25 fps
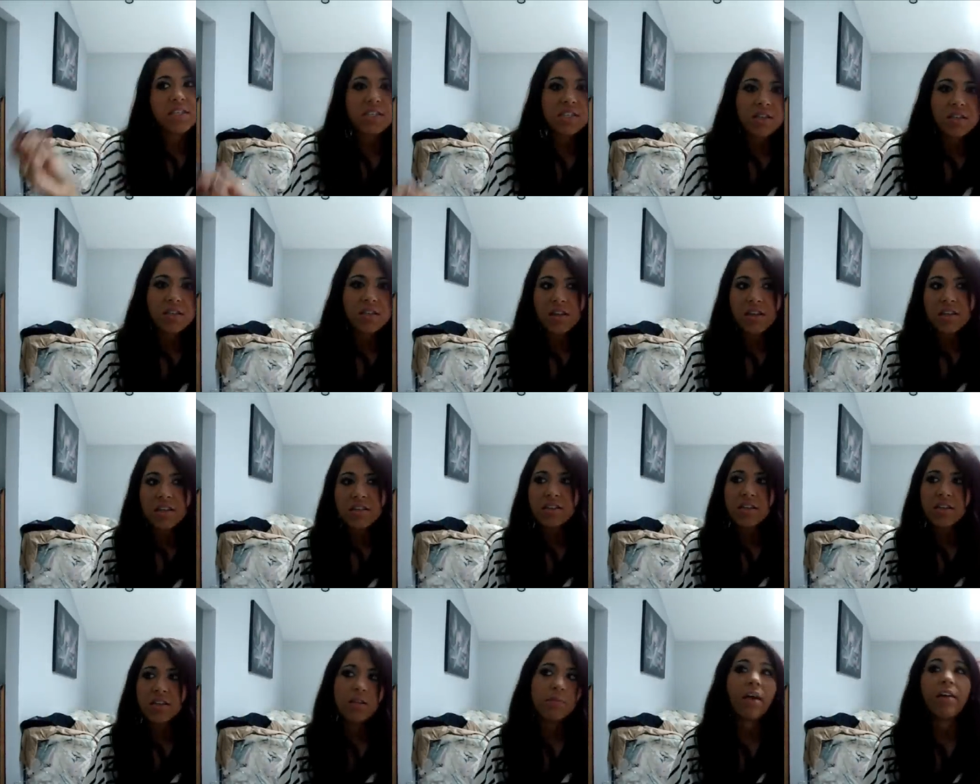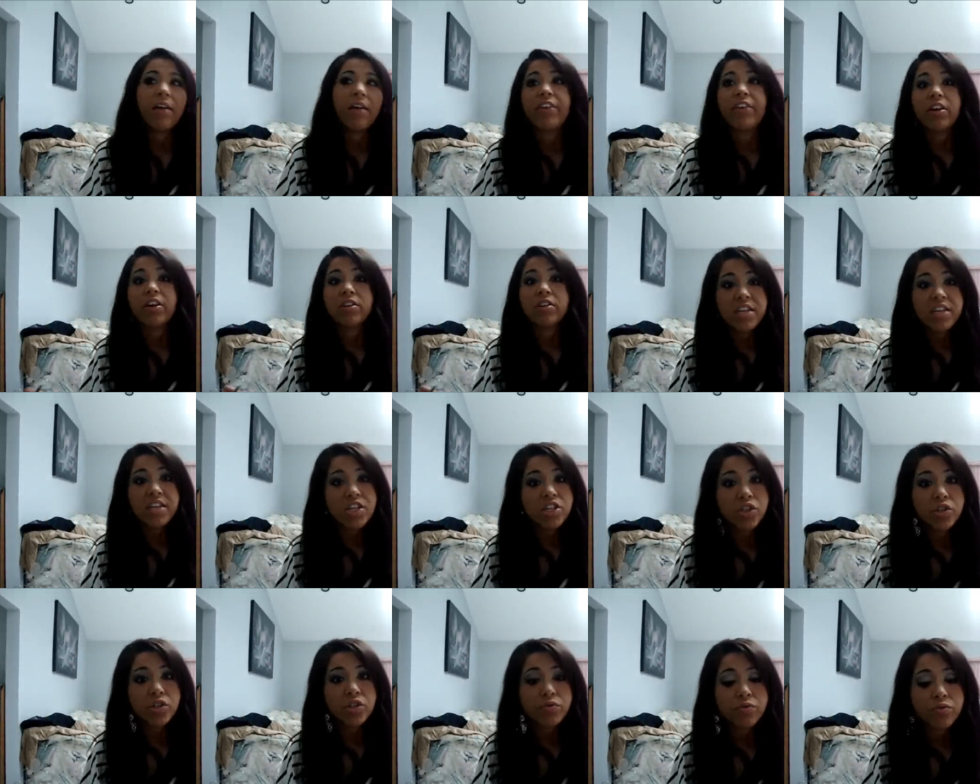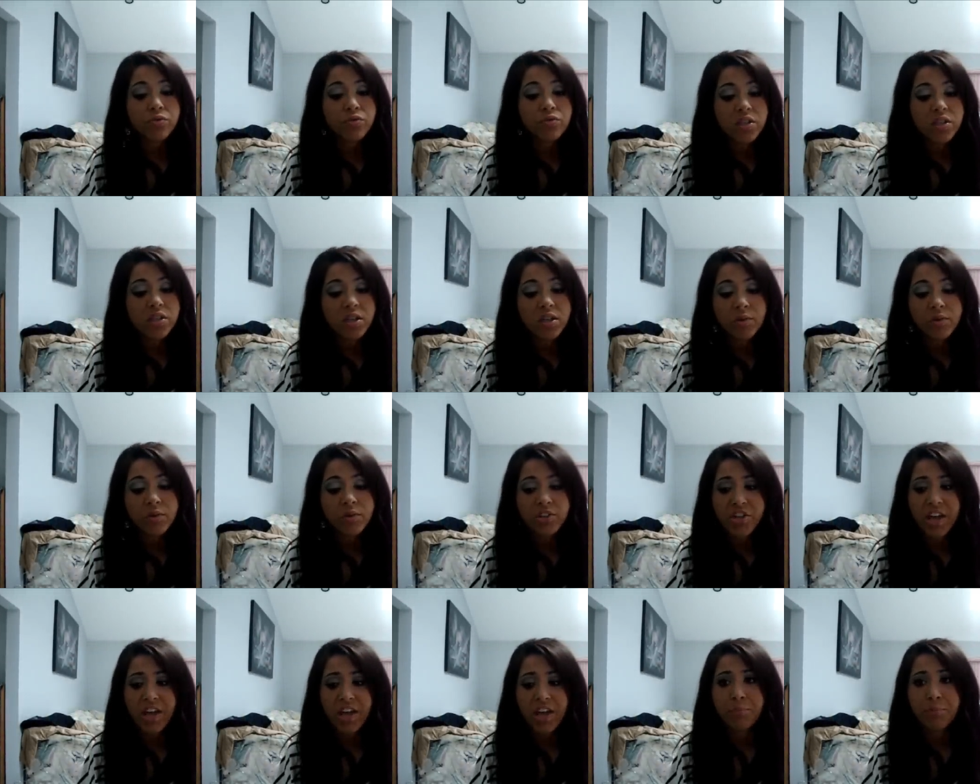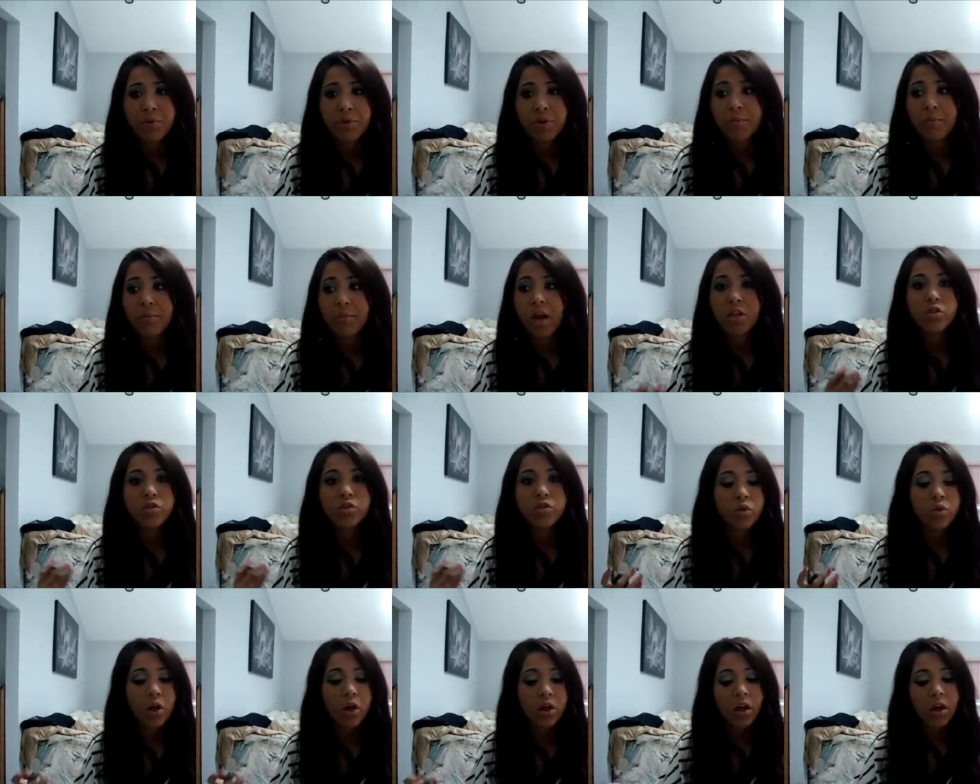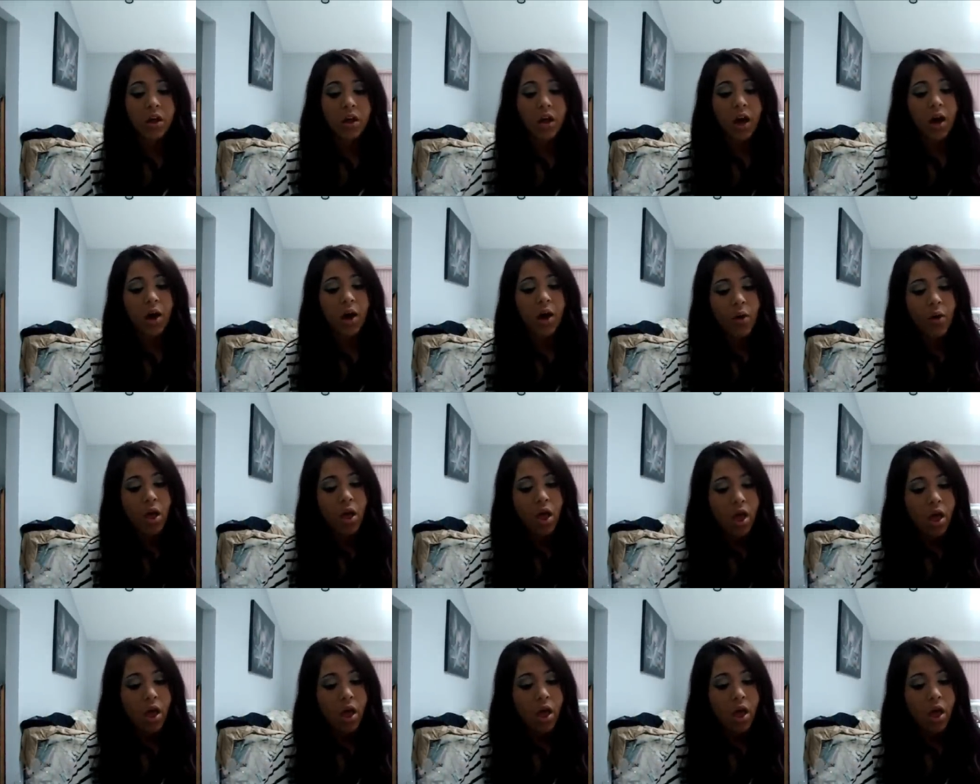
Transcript: seen this in my foundation routine, which I had put up not too long ago.